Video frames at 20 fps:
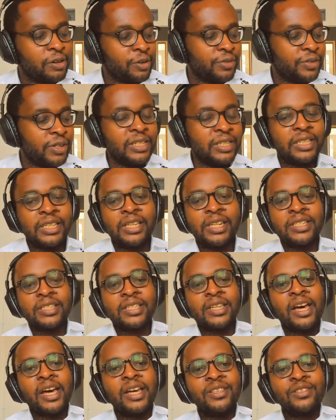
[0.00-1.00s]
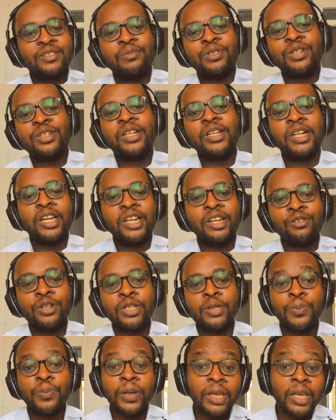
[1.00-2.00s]
obviously, data science and machine learning
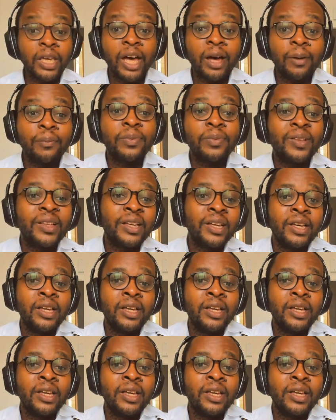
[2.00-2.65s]
was picking up,